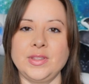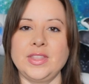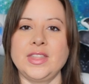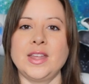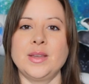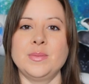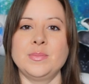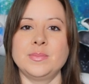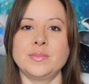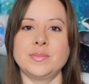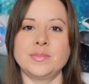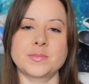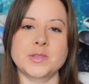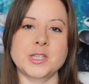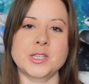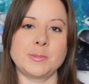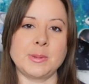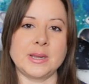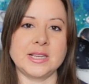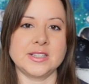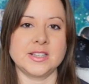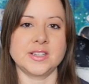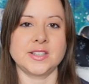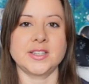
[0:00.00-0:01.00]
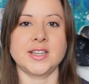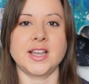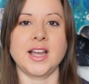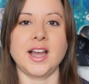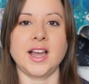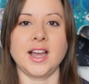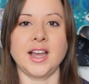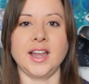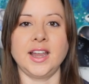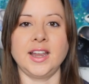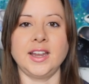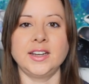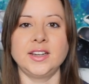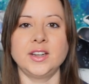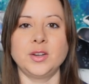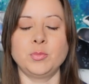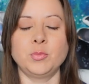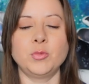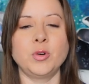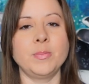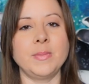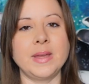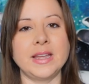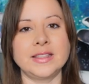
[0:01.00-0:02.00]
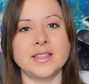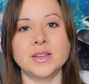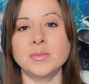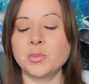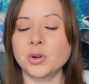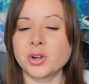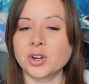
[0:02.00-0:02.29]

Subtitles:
them spaces to hide will make them more